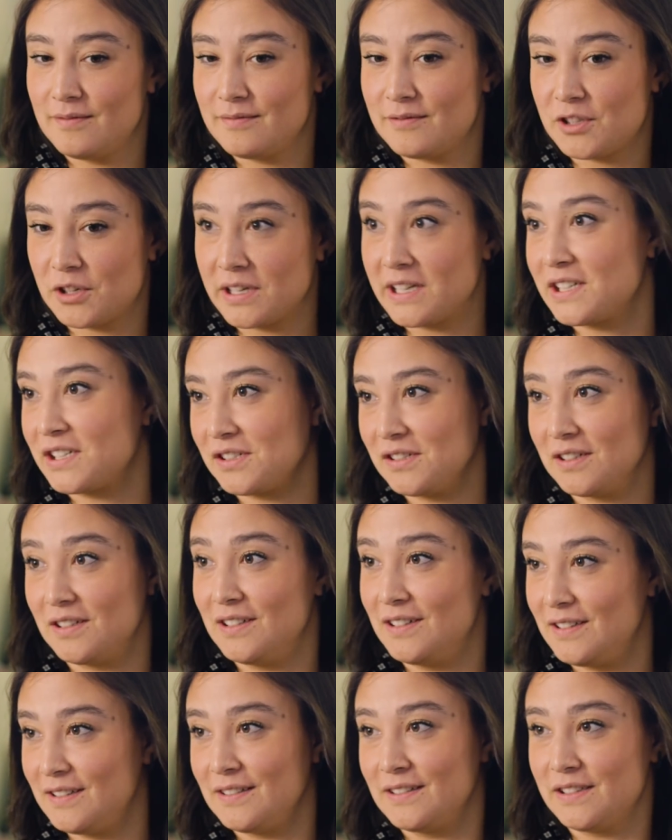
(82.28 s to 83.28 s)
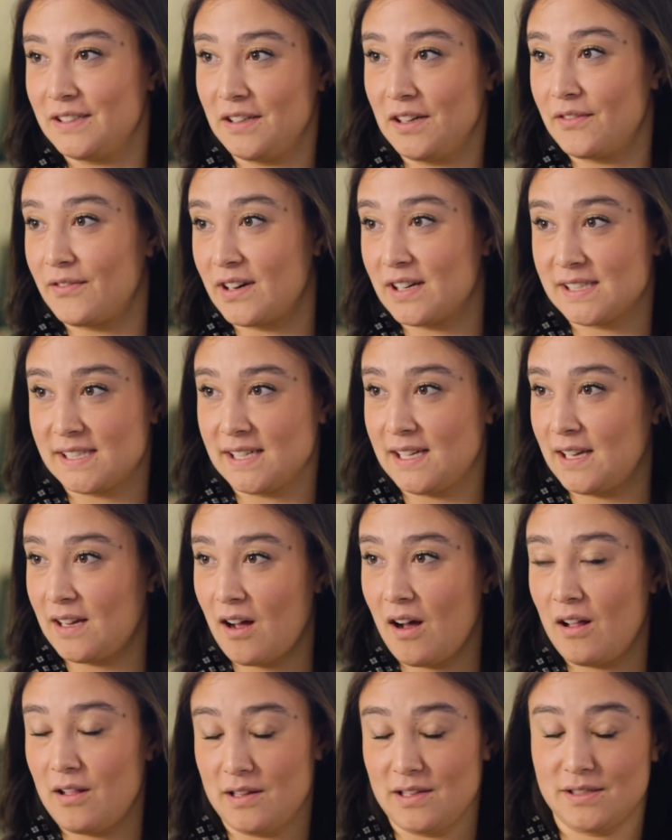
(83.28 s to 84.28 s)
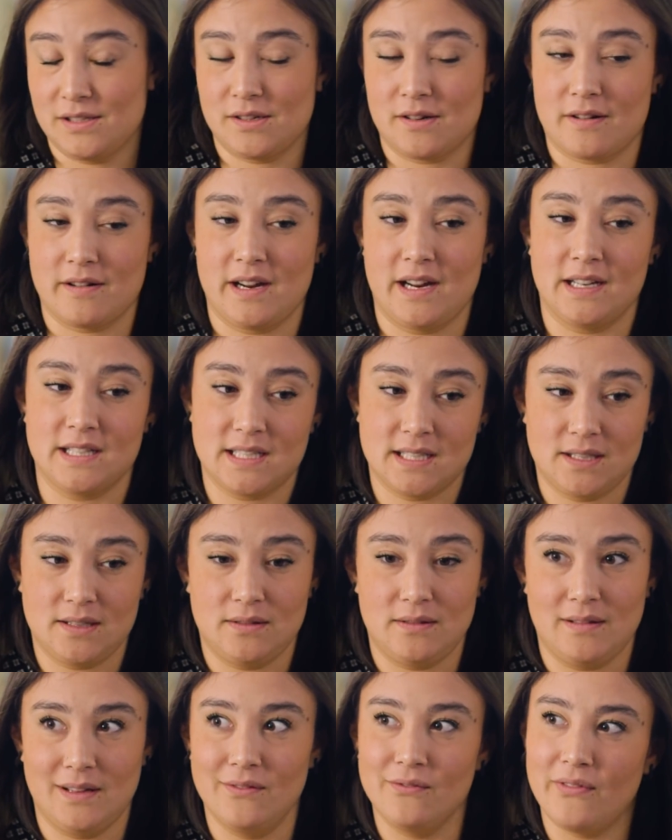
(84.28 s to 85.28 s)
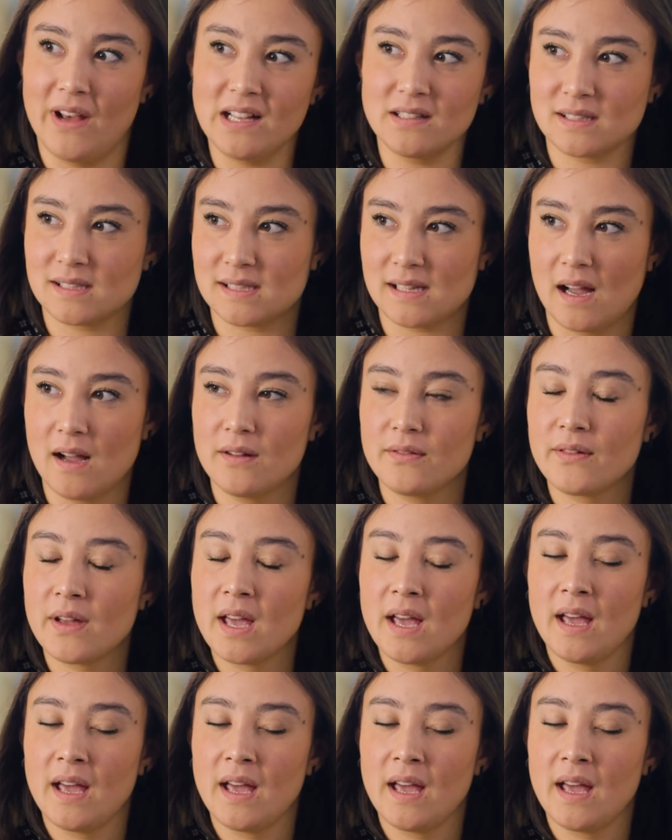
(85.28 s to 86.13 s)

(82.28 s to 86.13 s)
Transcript: a traditional university college degree to invent stuff.